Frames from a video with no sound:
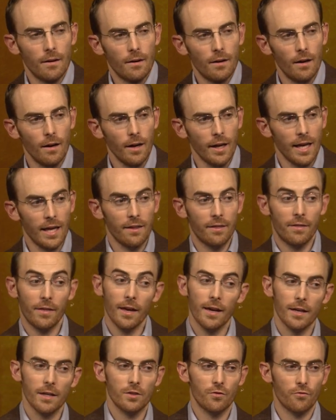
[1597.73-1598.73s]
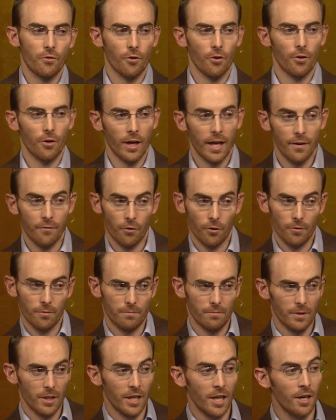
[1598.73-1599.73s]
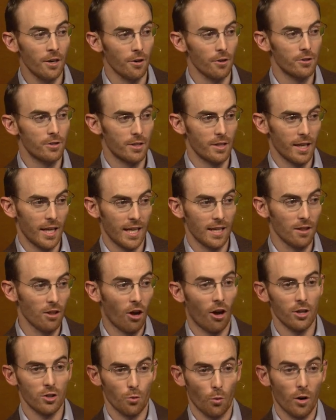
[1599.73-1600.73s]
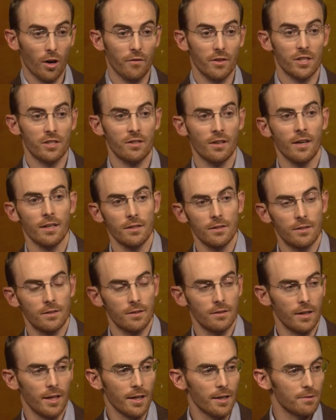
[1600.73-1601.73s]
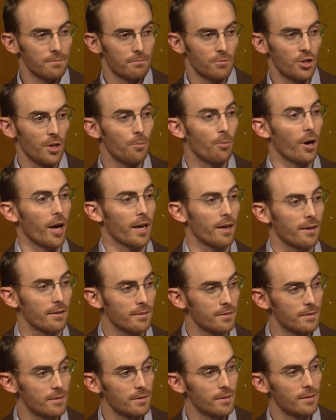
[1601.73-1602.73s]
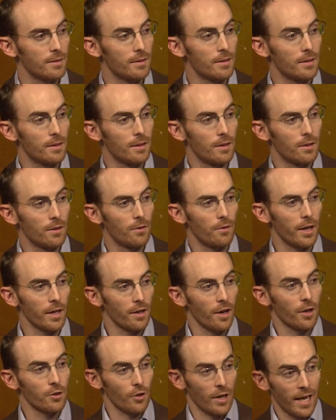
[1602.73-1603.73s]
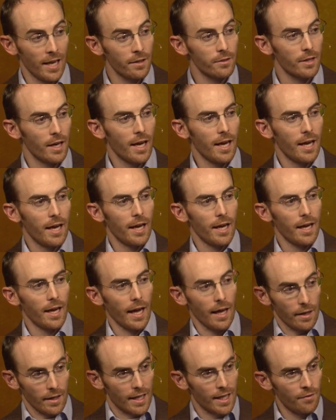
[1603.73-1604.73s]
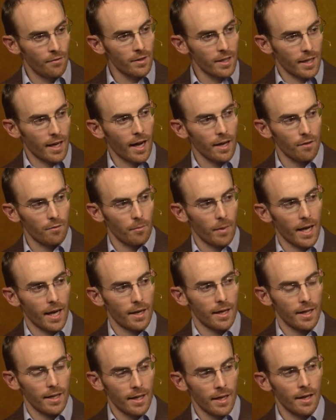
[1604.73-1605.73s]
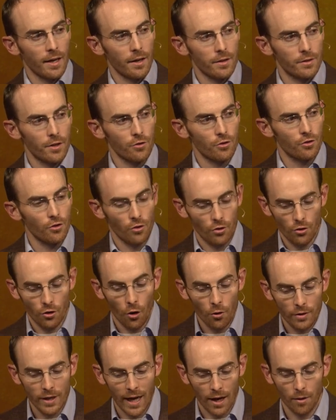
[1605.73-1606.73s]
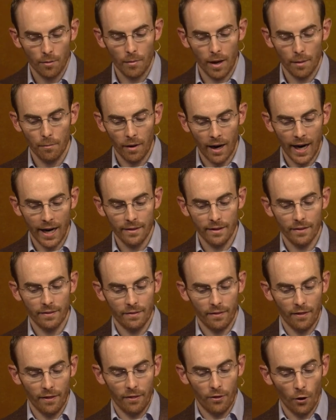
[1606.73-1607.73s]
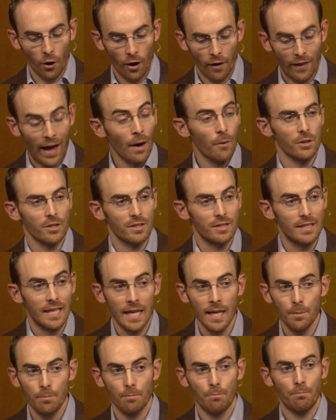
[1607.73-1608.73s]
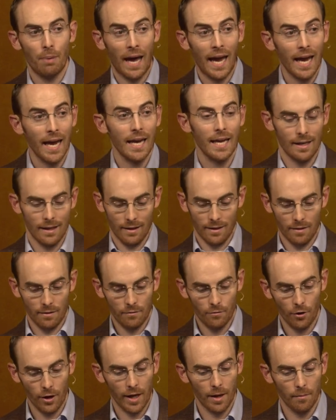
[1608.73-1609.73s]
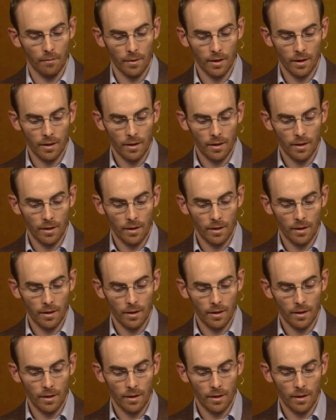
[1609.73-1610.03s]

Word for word: Uh, he thinks for, he, for years he lost one of his sons in a shipwreck. Right? So he's, given the kind of man he is, there's no doubt in my mind that the, that was deep pain for him.